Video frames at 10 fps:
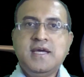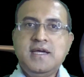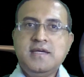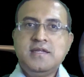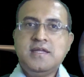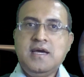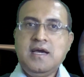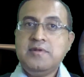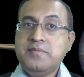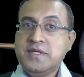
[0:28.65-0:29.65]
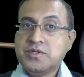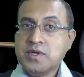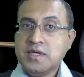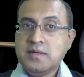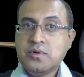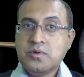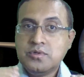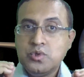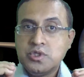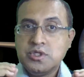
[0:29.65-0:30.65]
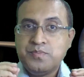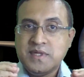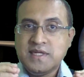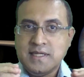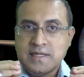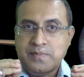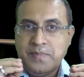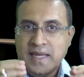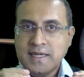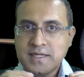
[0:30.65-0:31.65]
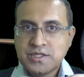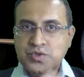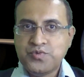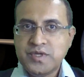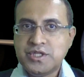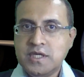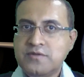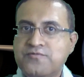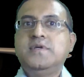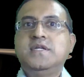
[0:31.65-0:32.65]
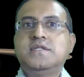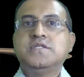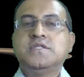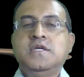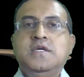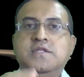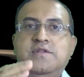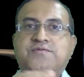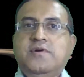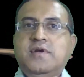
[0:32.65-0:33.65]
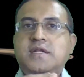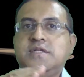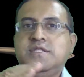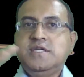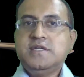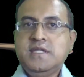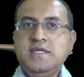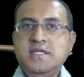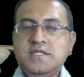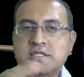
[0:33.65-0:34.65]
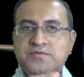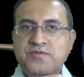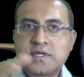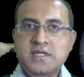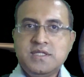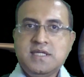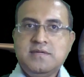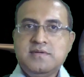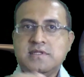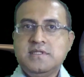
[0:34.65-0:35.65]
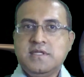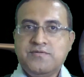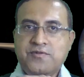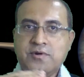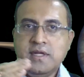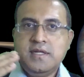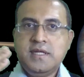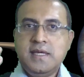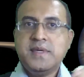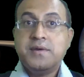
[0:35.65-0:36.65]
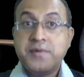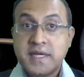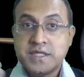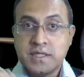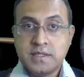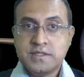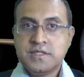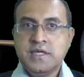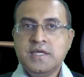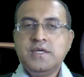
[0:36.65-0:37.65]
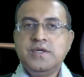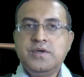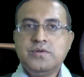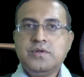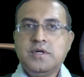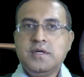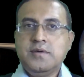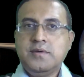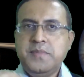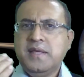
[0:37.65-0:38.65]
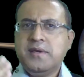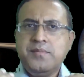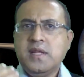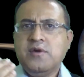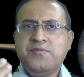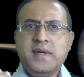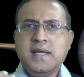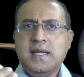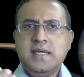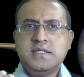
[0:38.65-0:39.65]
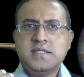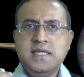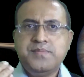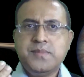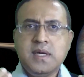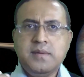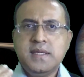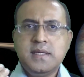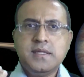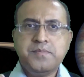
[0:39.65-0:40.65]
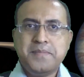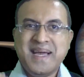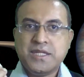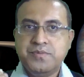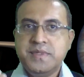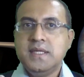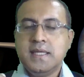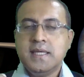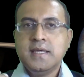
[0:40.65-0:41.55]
And I will be talking about those particular planets which influence the foreign journeys and foreign travels and foreign immigrations. Many of my clients keep coming back to me.